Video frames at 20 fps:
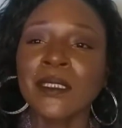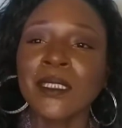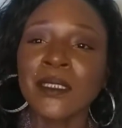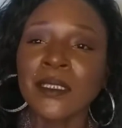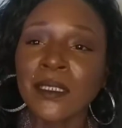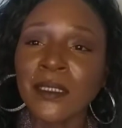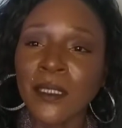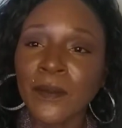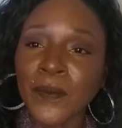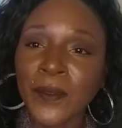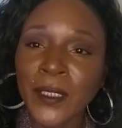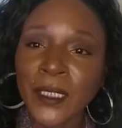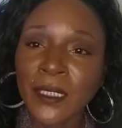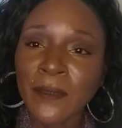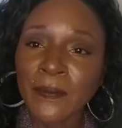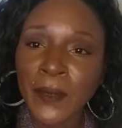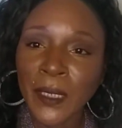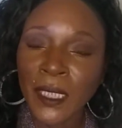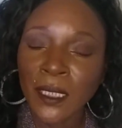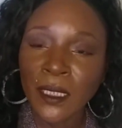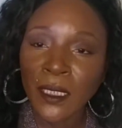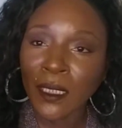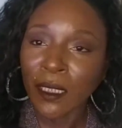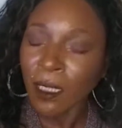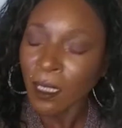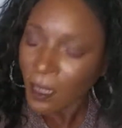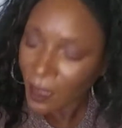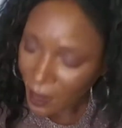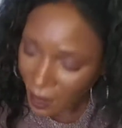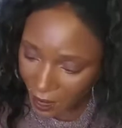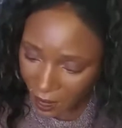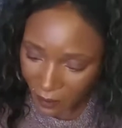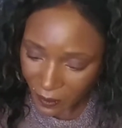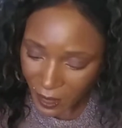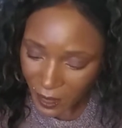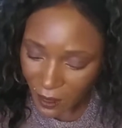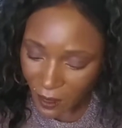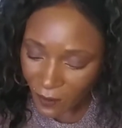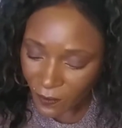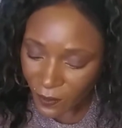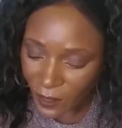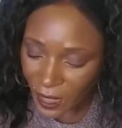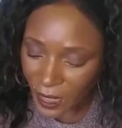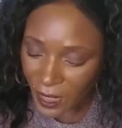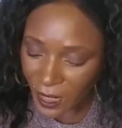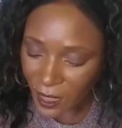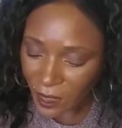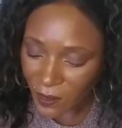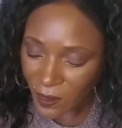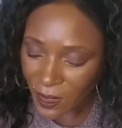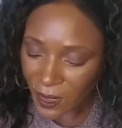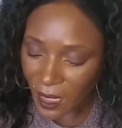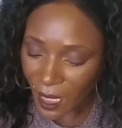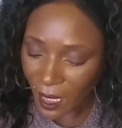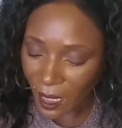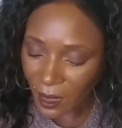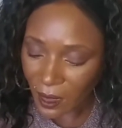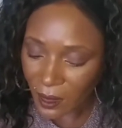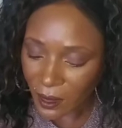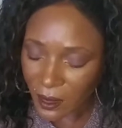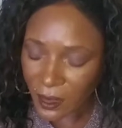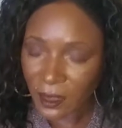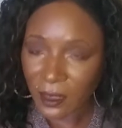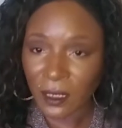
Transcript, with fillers: this is a pretty penny. It was over a hundred dollars.